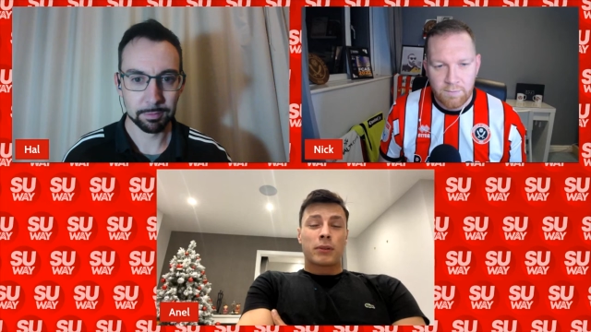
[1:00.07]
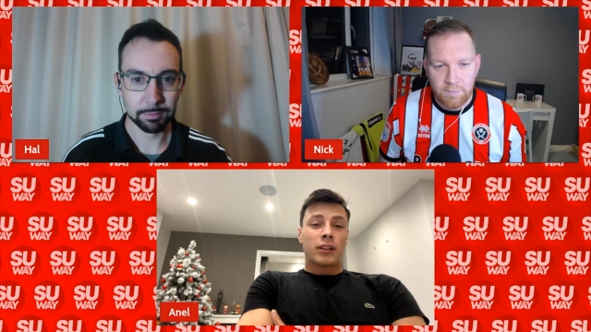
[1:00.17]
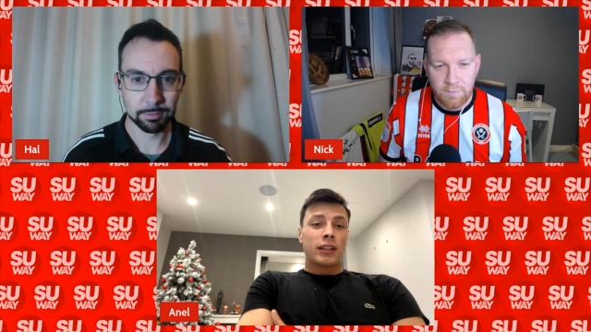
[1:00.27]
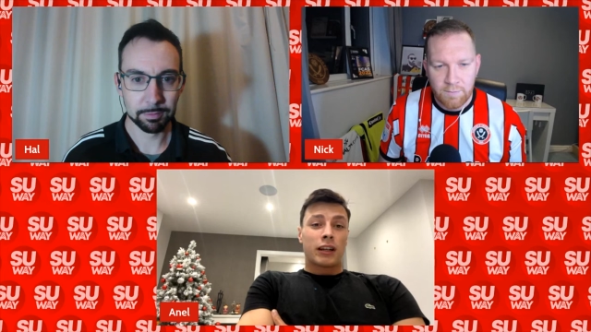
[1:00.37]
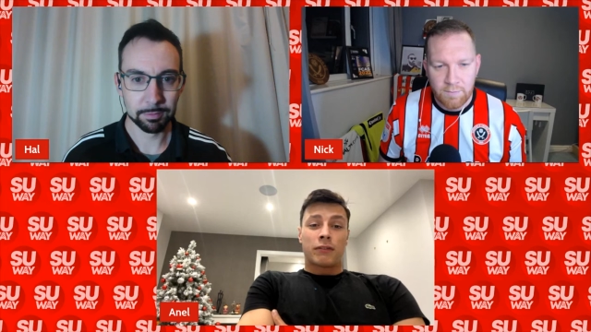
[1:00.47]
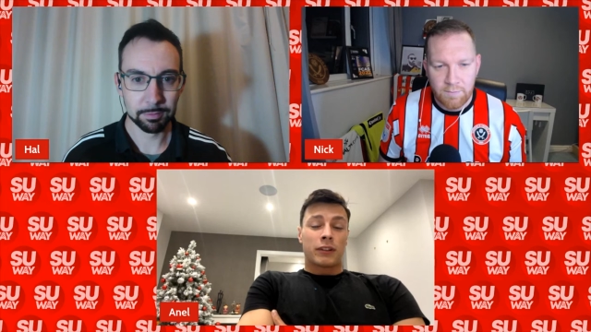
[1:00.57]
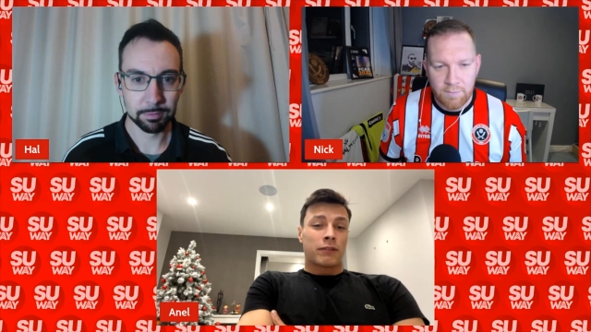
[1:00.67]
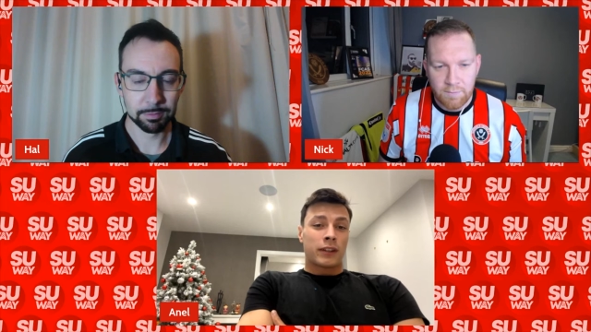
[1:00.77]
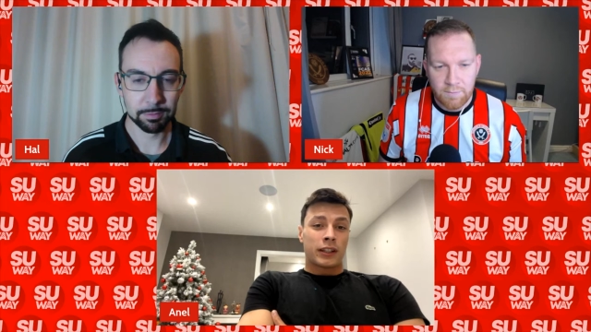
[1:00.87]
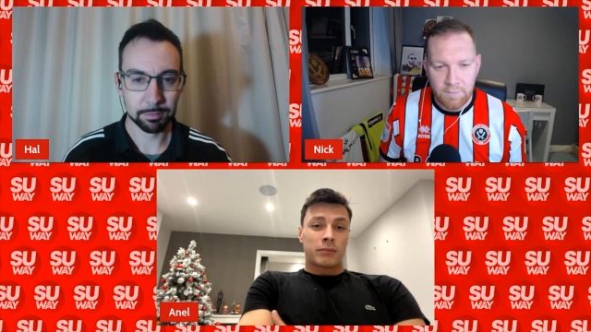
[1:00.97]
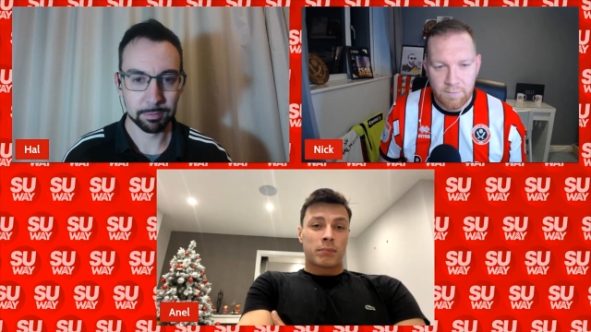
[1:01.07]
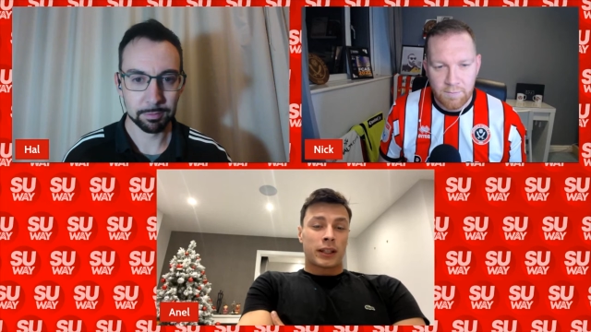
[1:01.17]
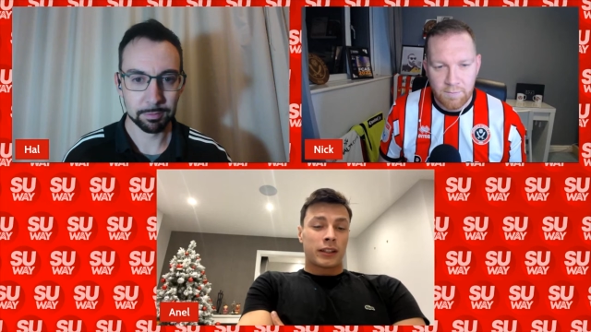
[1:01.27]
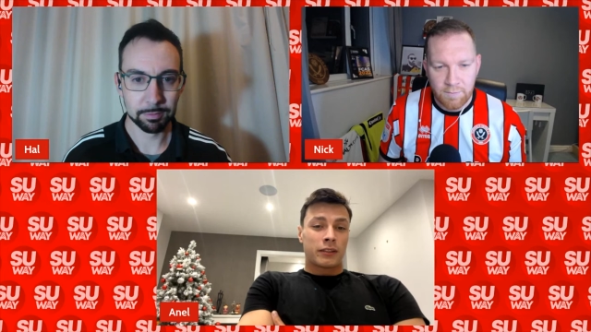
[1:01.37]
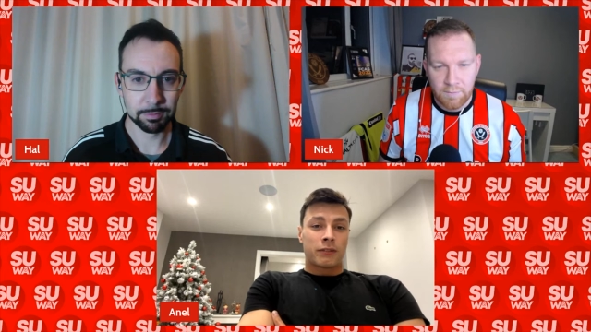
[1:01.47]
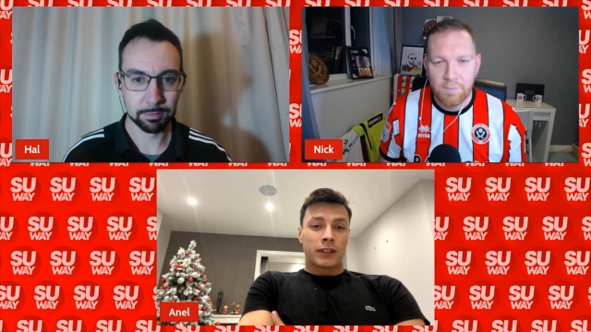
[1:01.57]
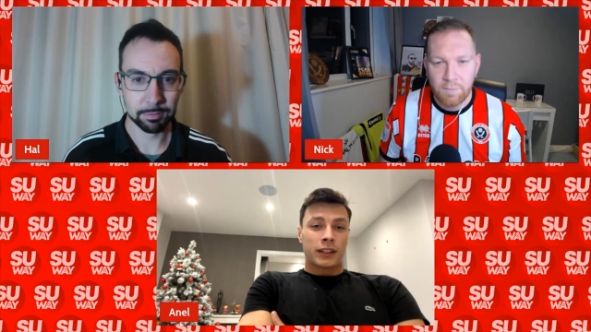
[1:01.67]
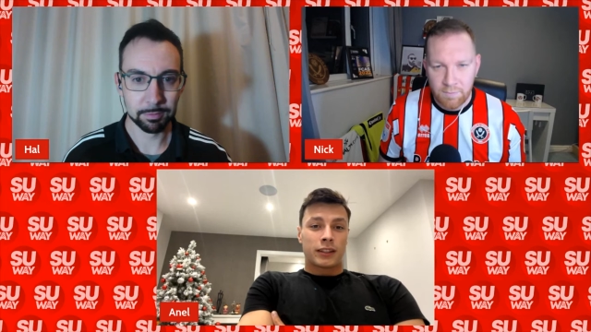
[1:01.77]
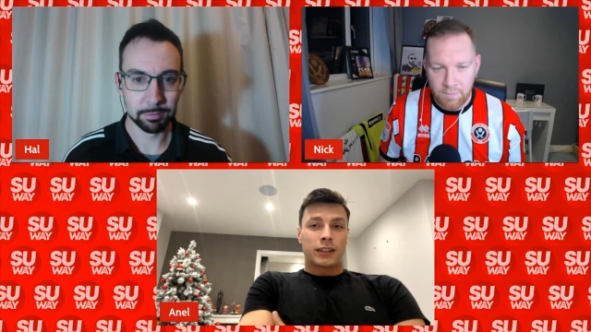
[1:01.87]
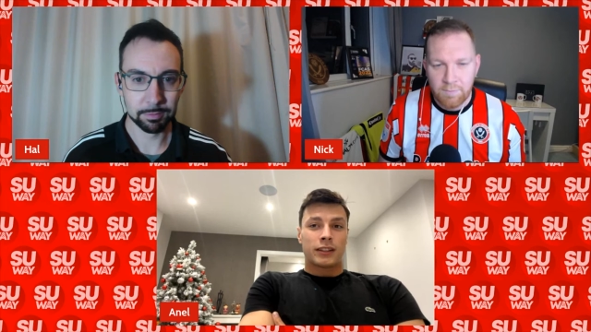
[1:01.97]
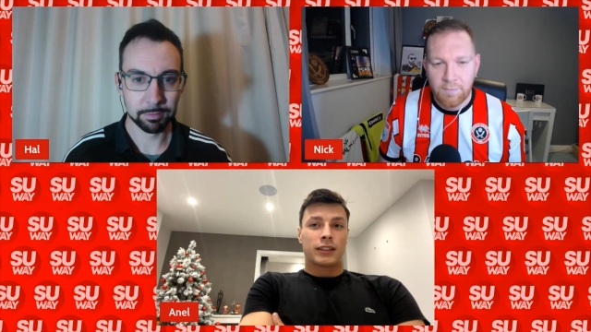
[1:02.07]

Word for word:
Speaker 1: Burnley. I felt fine, played it fine.